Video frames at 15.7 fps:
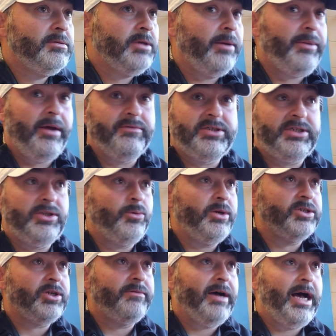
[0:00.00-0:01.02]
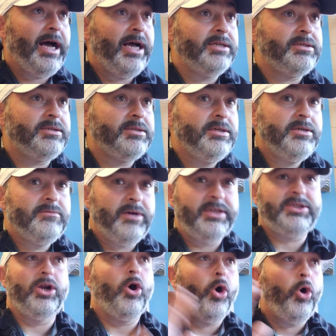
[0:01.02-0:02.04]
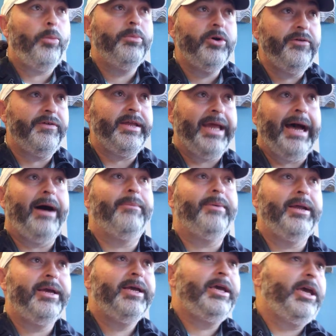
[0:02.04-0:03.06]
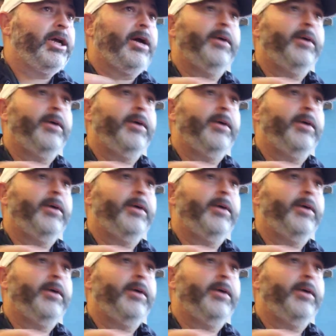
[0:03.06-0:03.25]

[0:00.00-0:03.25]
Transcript: Anybody ever see The Wizard of Oz? Right? It's an old movie now, but it